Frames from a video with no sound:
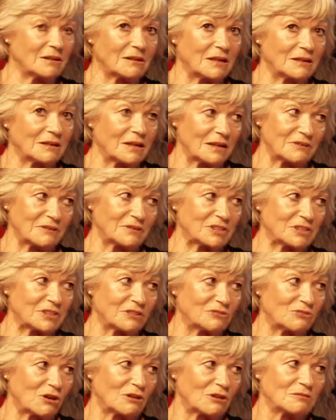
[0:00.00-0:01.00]
None of us
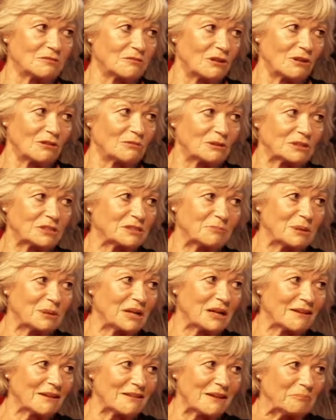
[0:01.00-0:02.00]
in rock and roll want to be
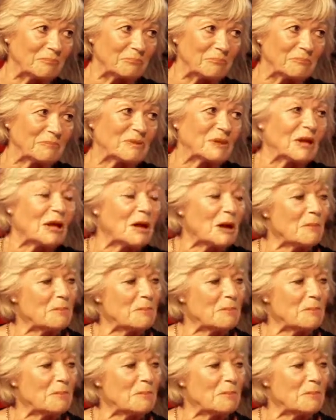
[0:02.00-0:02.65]
like them. Oh, I see.